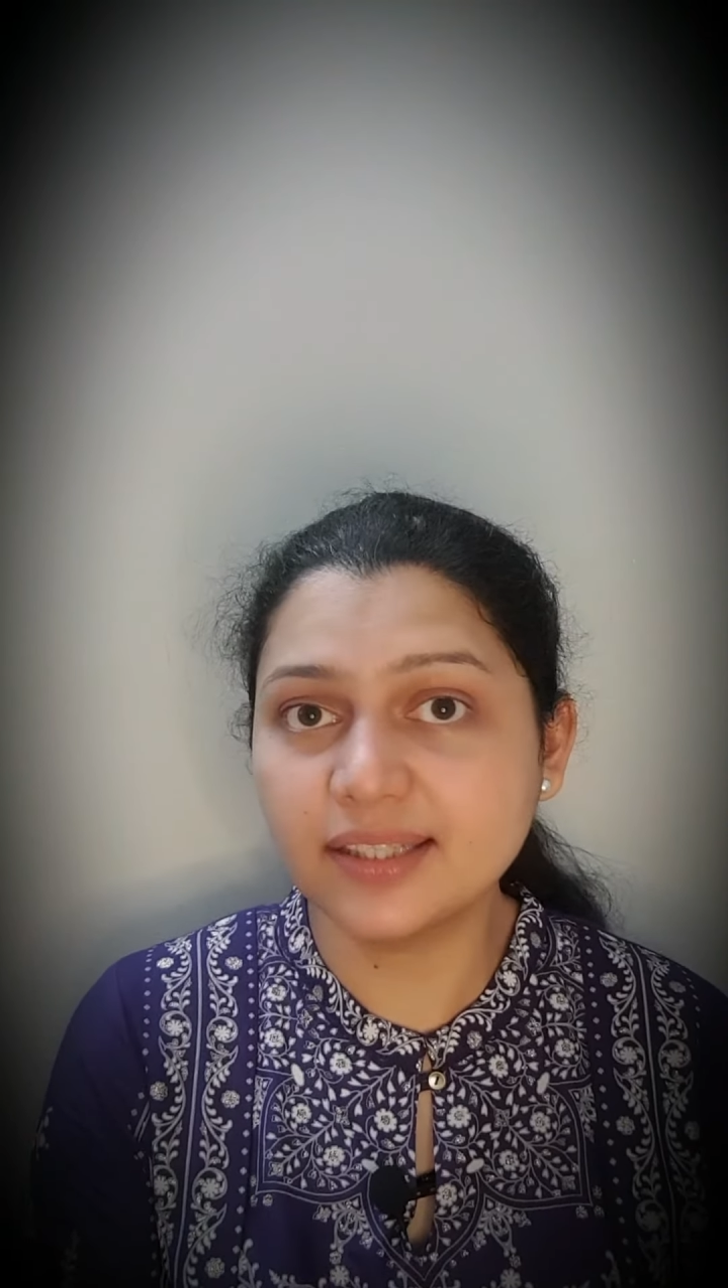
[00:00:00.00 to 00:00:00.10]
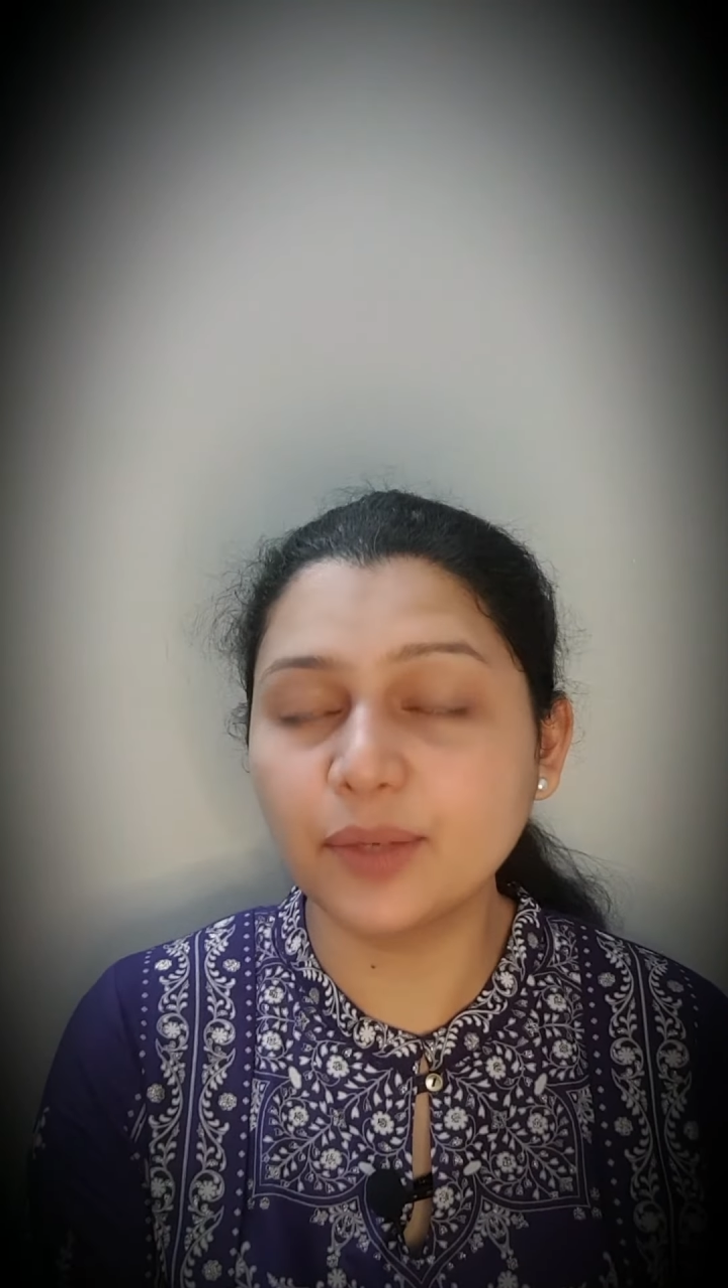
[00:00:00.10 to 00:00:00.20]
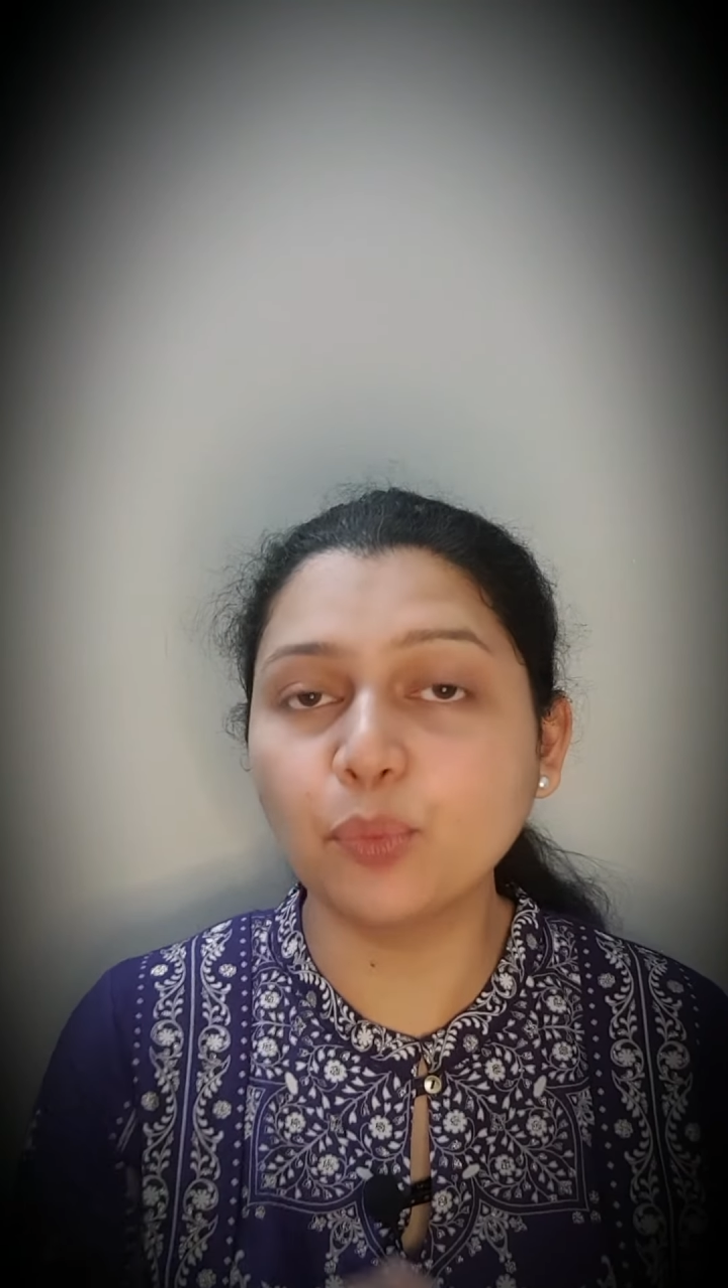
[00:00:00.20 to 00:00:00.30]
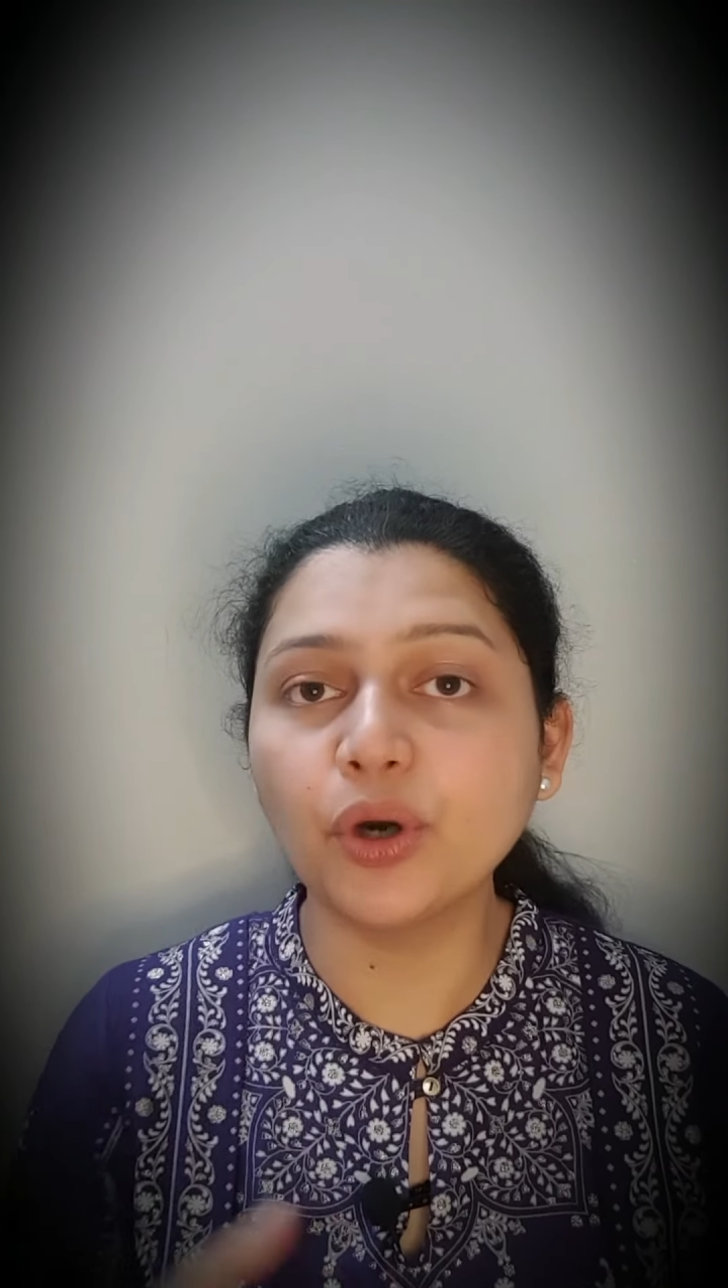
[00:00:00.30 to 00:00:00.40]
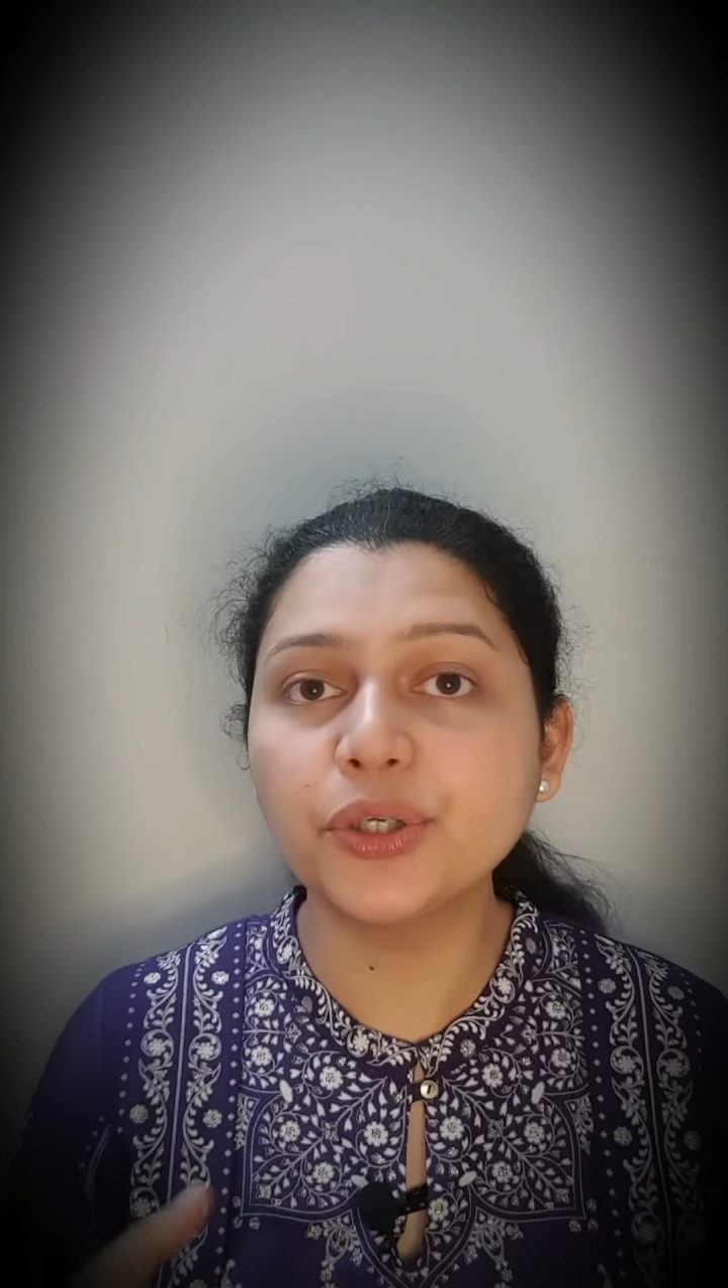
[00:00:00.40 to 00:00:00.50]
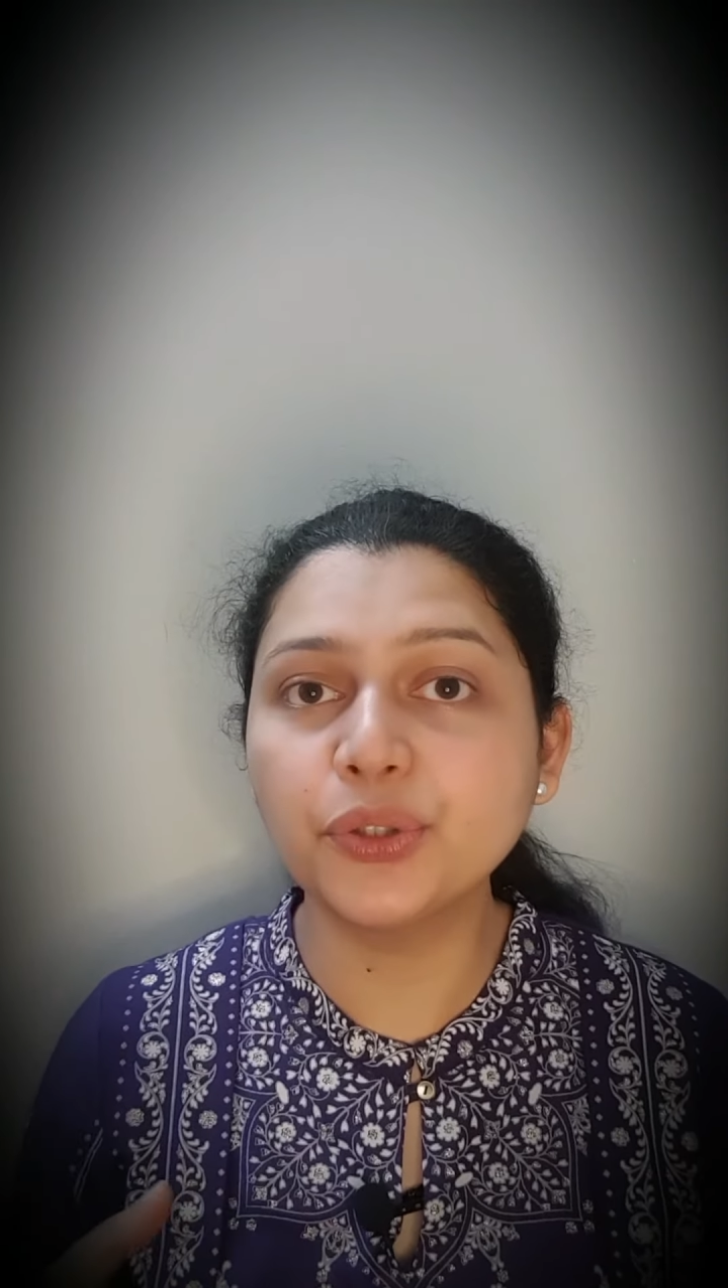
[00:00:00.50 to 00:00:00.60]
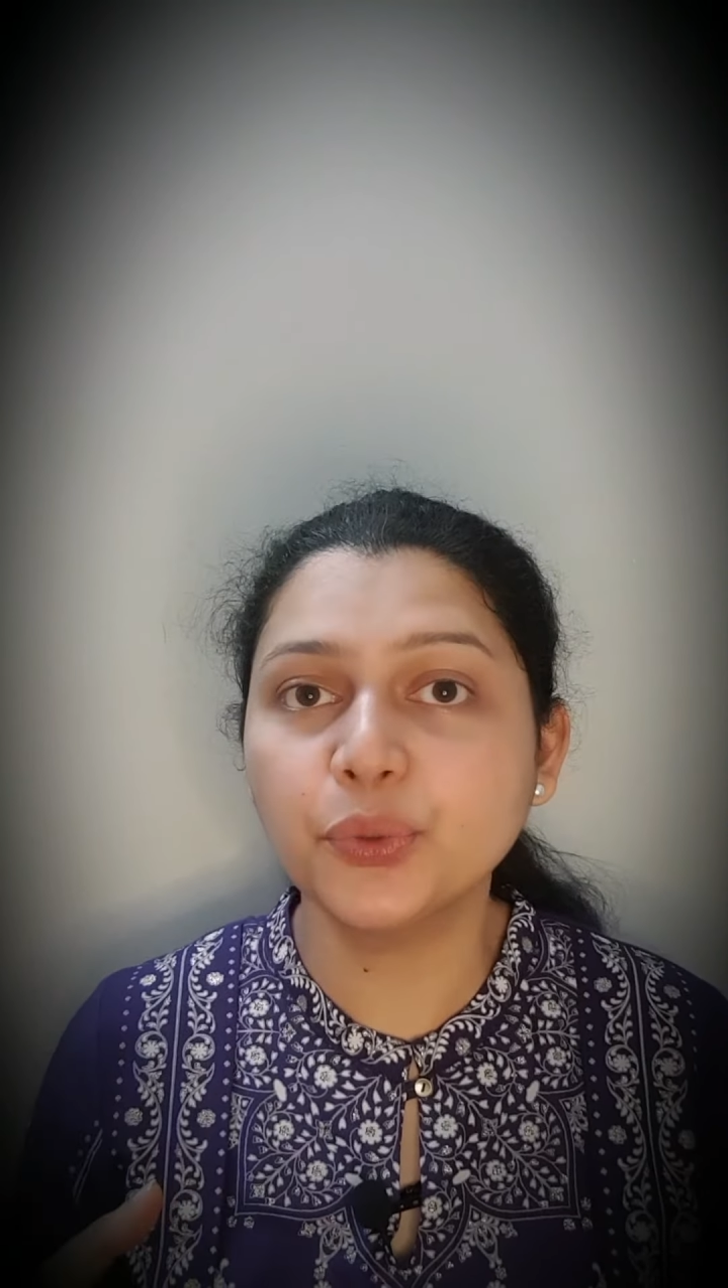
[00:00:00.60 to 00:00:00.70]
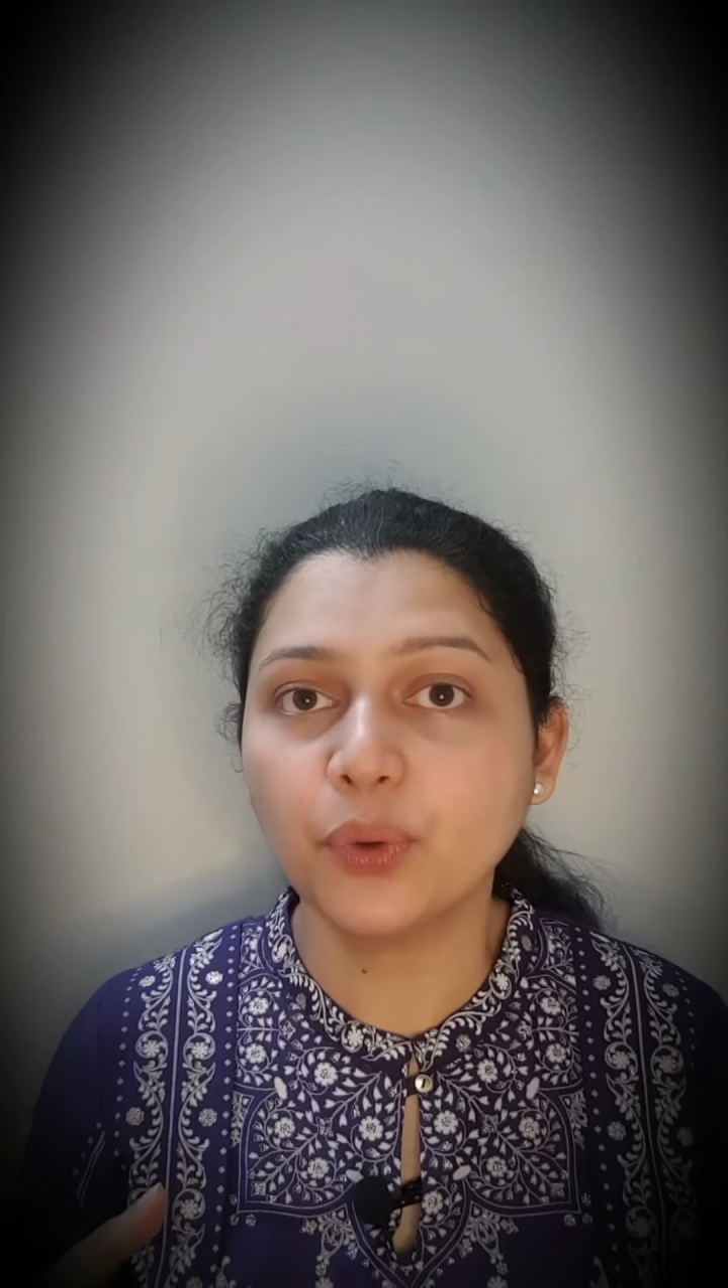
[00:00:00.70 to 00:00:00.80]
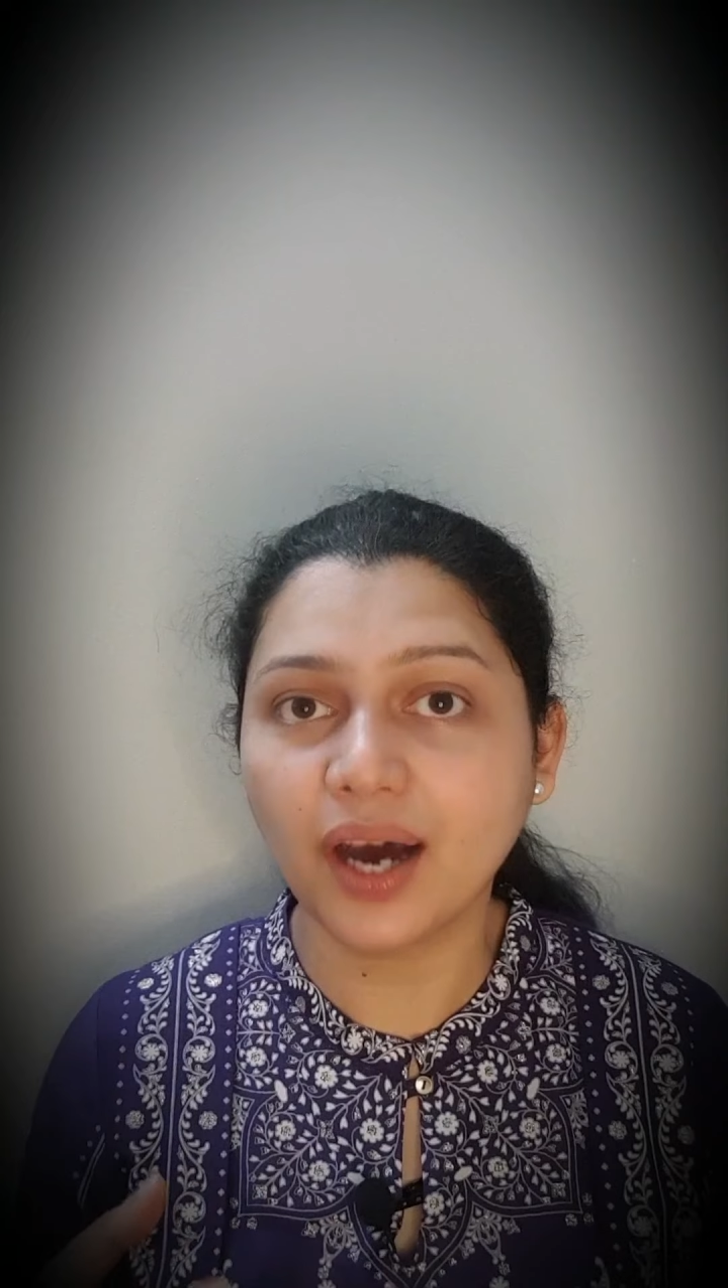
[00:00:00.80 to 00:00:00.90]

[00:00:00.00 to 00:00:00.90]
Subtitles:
than what you